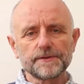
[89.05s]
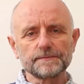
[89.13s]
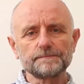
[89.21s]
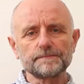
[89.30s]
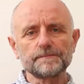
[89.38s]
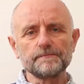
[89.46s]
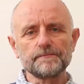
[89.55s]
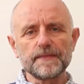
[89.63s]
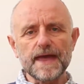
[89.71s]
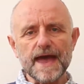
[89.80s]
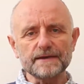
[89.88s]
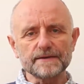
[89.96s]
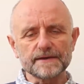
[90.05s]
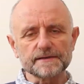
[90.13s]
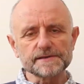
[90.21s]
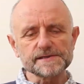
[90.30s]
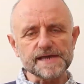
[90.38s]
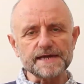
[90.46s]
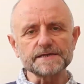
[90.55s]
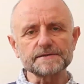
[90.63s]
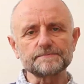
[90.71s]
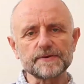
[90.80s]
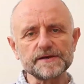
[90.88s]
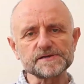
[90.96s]
The
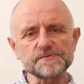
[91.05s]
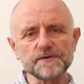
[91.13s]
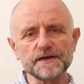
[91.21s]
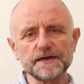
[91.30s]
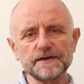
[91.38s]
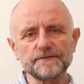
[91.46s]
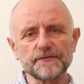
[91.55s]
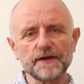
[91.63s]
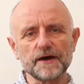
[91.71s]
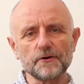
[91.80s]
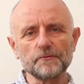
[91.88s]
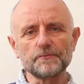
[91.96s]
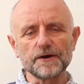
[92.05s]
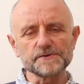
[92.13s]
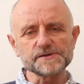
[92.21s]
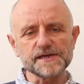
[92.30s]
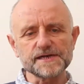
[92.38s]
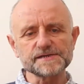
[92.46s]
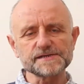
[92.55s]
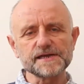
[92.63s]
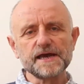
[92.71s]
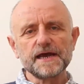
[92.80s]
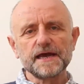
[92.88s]
centerpiece really of the whole process